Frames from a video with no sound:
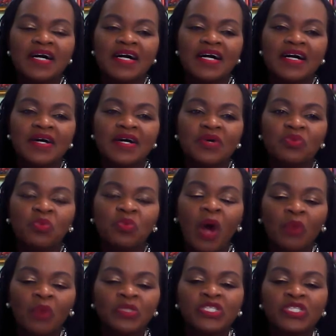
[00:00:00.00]
What we
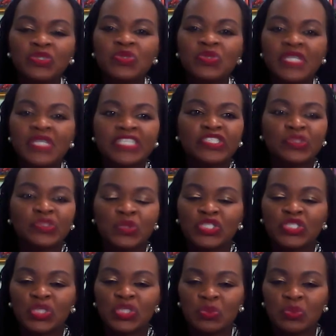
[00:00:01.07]
do is social
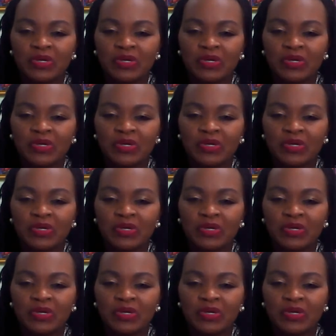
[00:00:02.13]
work.